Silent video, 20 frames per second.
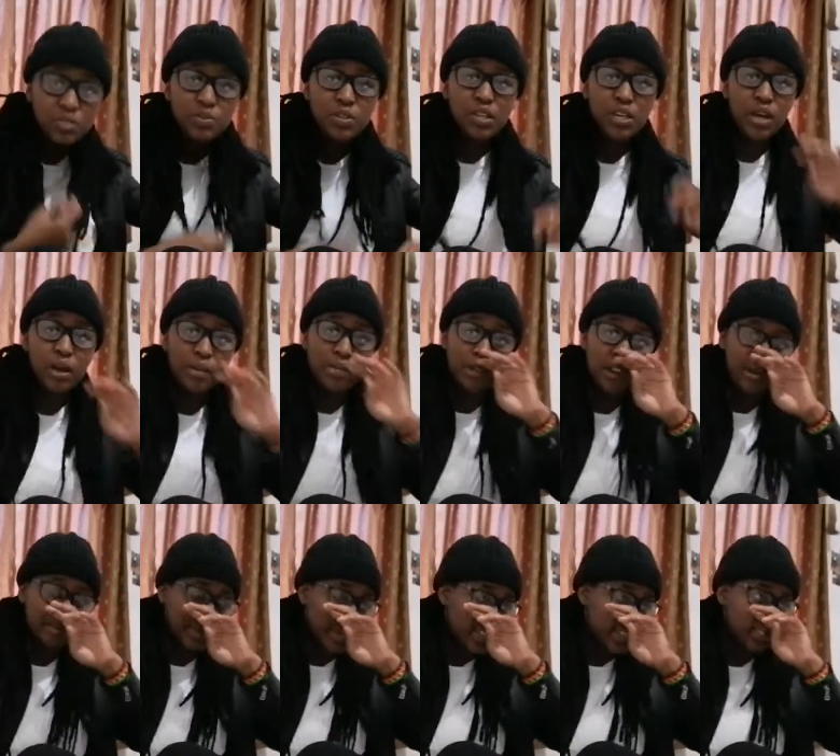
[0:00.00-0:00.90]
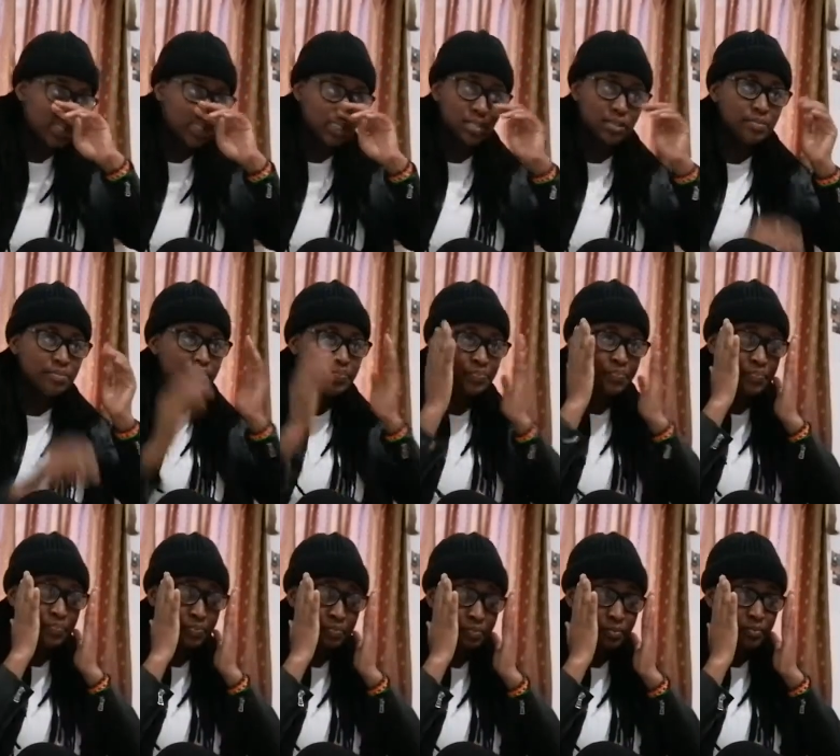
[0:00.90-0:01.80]
been a couple of months.
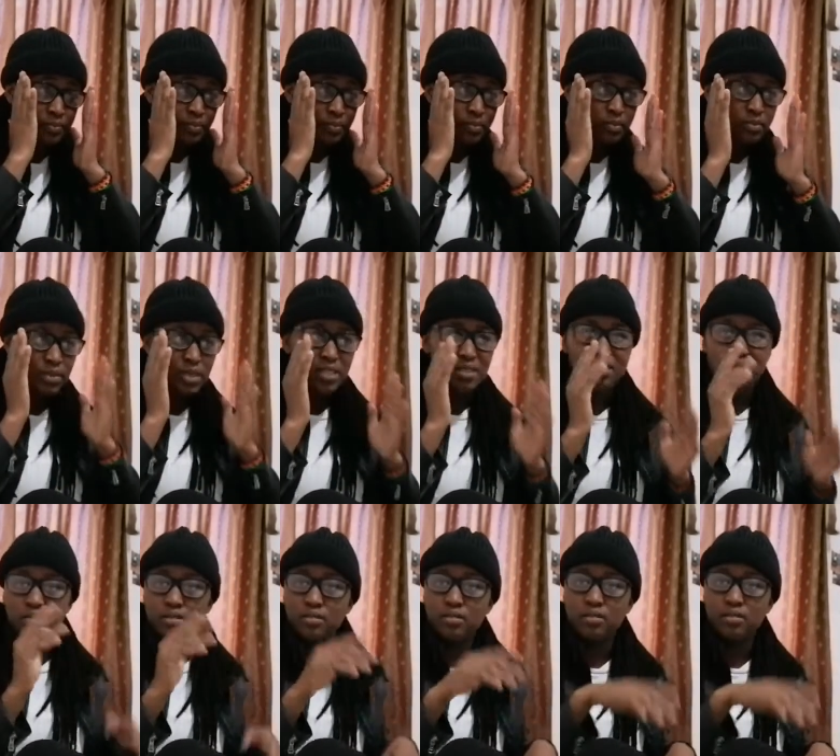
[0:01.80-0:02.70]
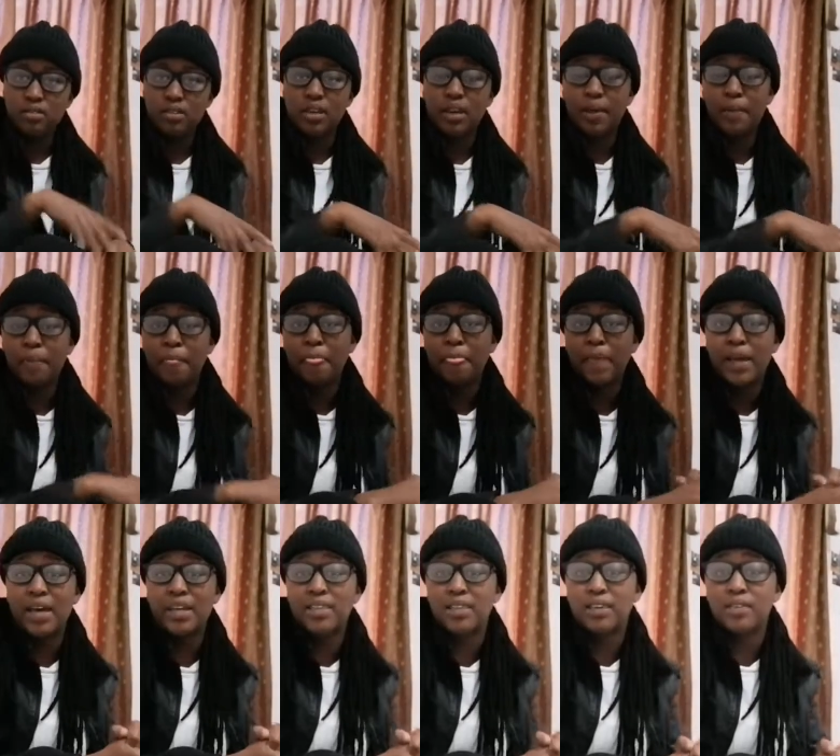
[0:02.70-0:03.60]
Months? Yeah,
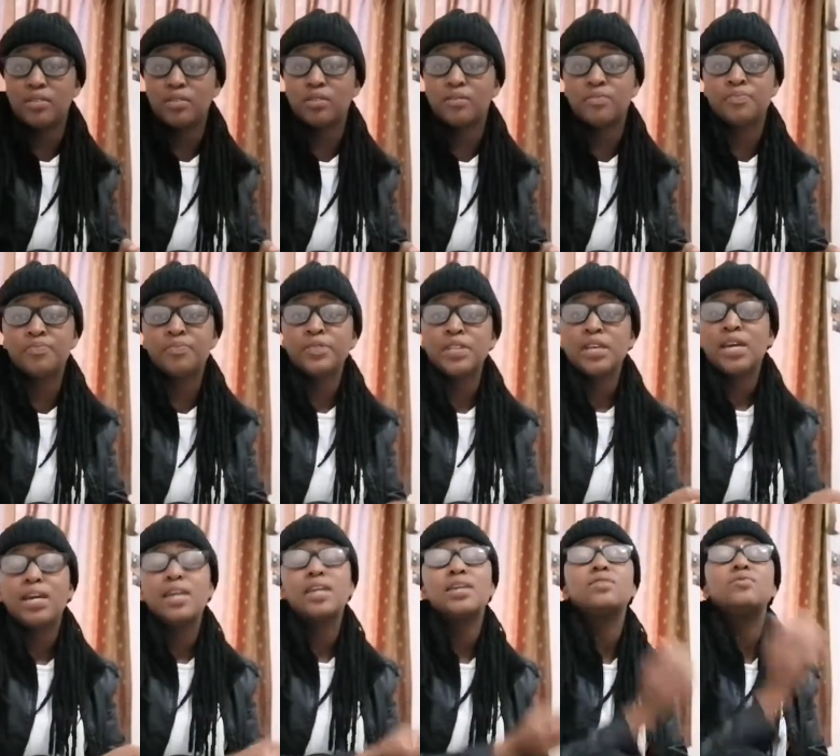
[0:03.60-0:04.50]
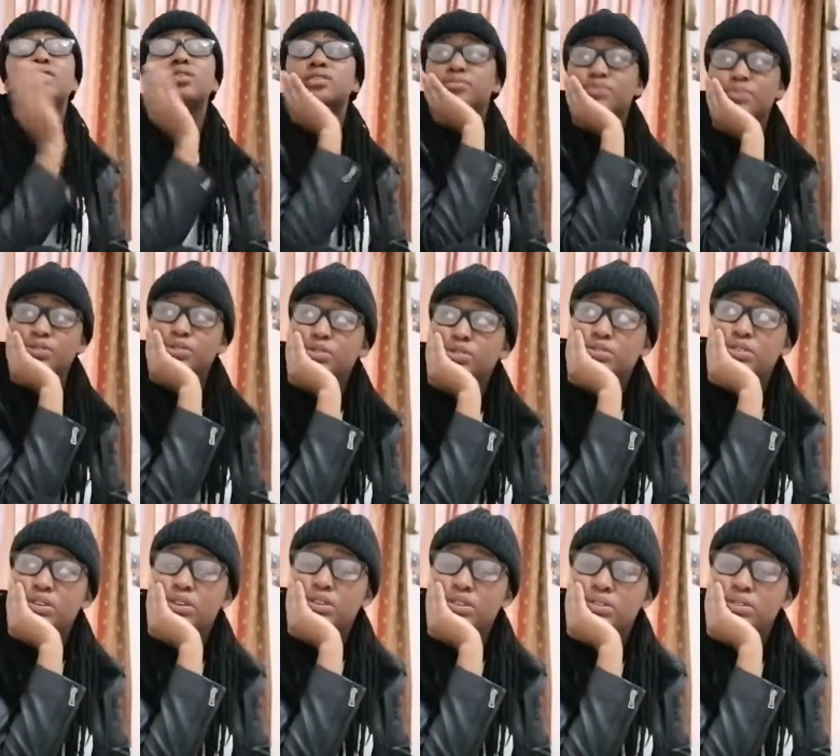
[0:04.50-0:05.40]
I think so. Anyways, I'm so
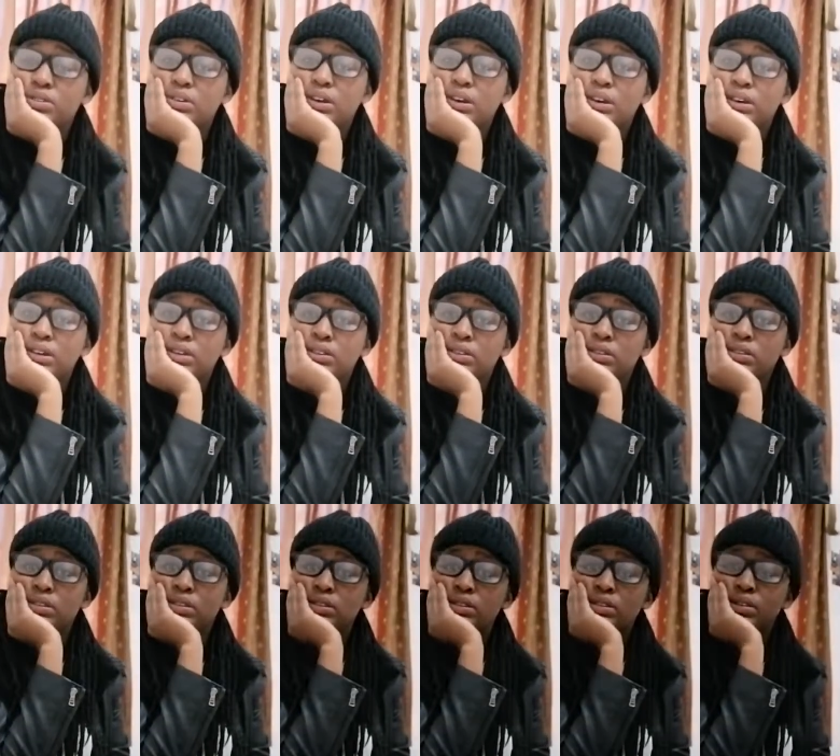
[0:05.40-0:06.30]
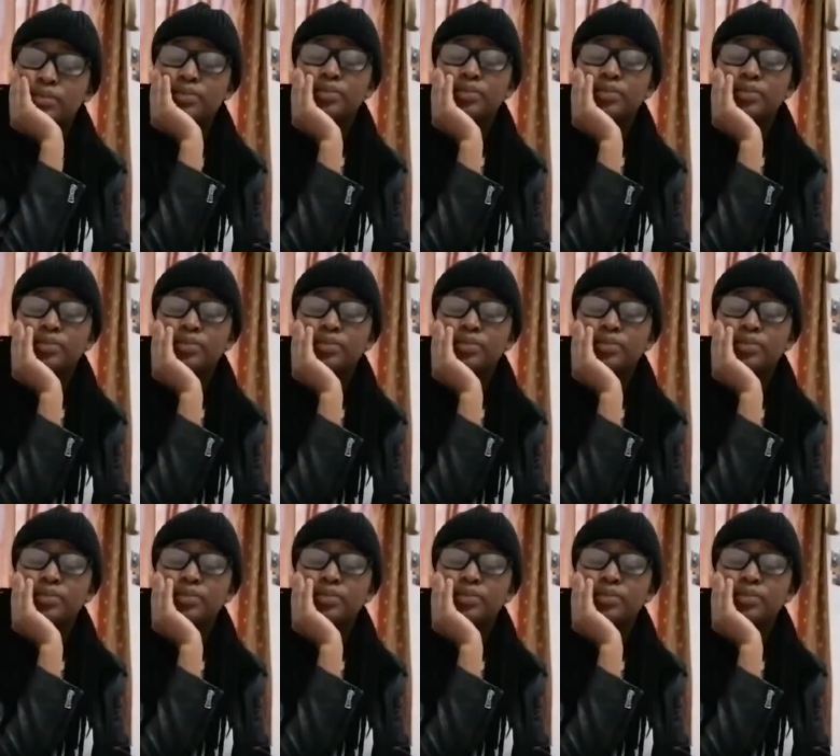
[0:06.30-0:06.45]
sorry, you guys i'm